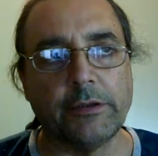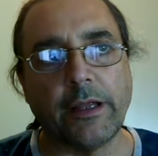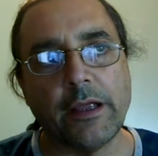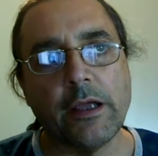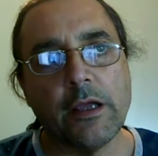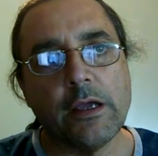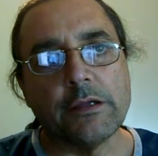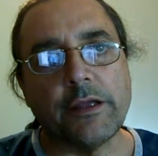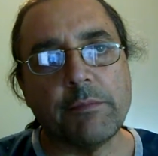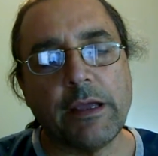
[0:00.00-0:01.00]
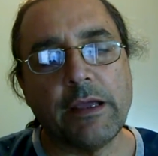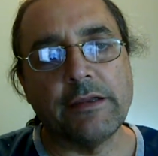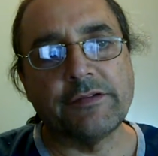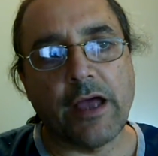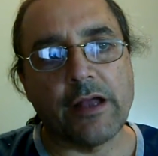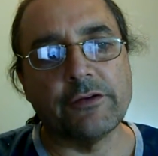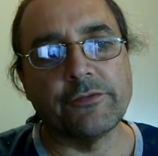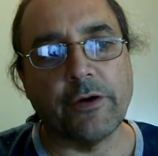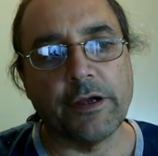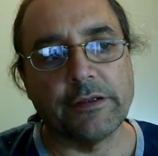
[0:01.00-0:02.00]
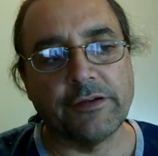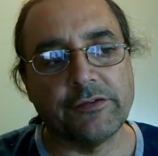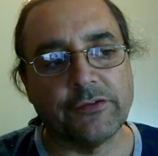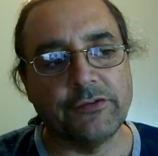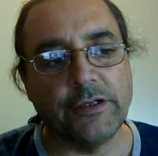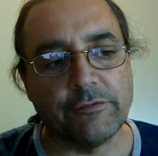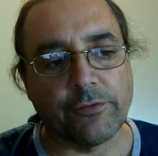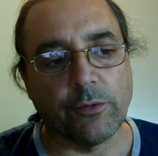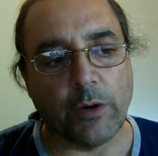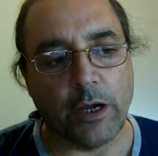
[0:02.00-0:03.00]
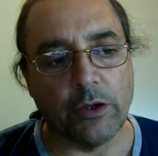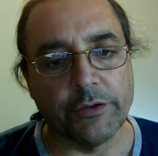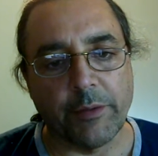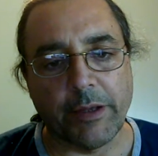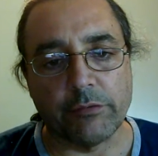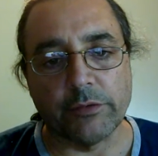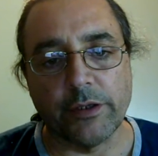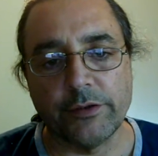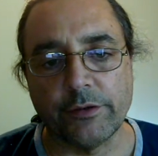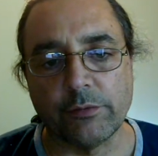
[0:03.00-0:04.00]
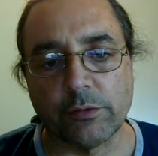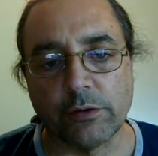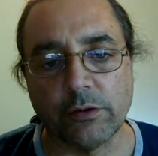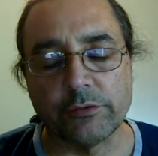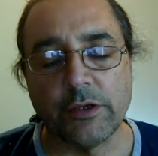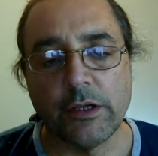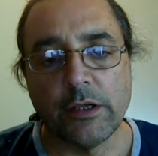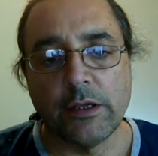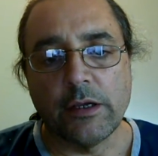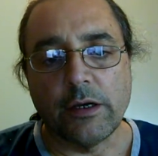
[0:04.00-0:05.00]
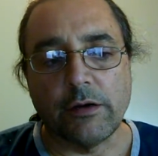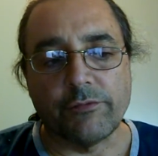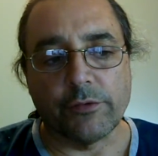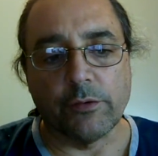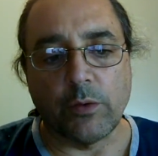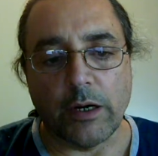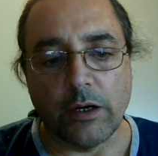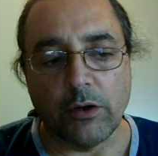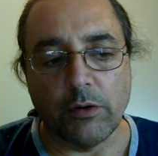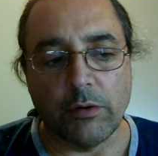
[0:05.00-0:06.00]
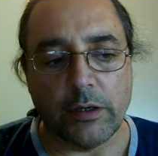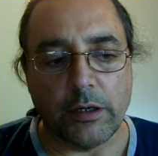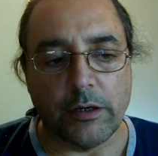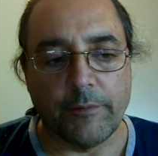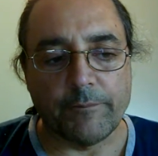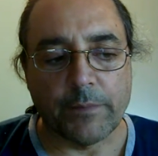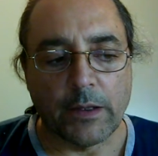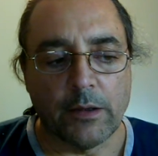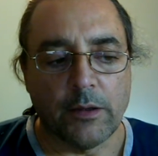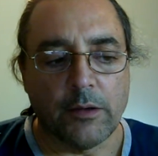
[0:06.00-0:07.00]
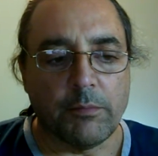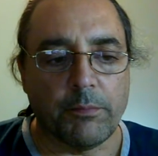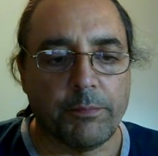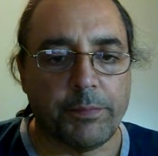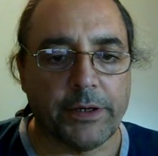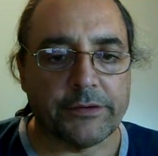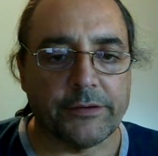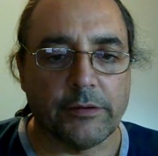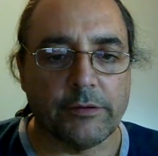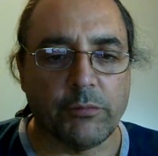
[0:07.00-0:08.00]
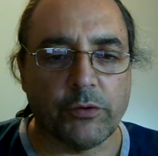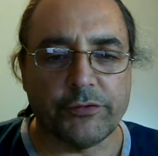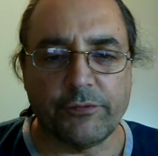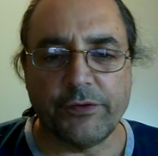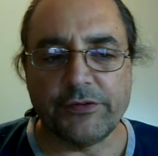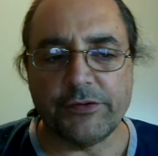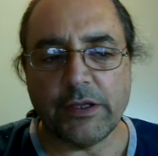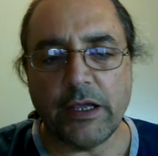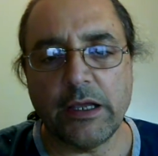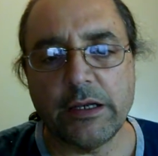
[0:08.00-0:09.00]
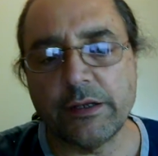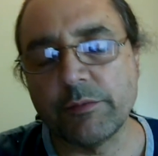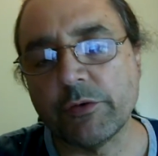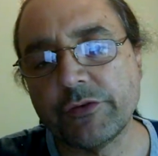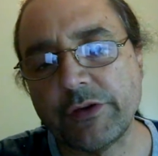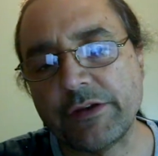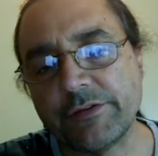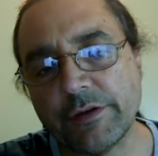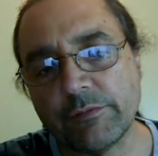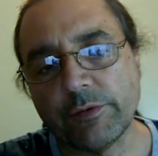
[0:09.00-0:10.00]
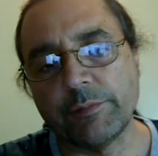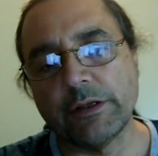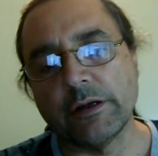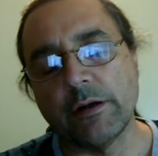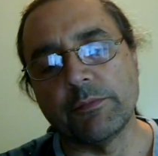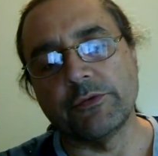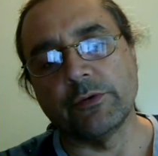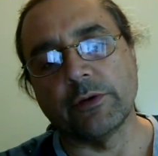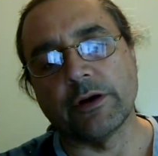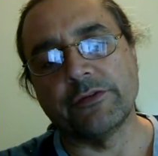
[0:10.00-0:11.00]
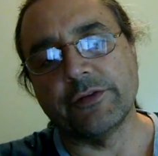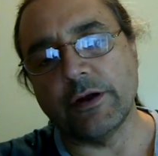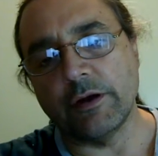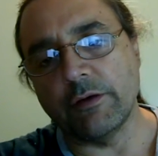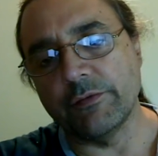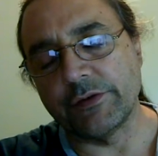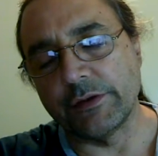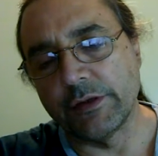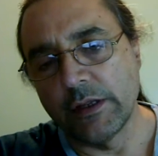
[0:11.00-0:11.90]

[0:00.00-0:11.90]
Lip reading: they may satisfy and they succeed for a while, and they may run the world for a while, but the more sophisticated and the more sensitive we become to ourselves, and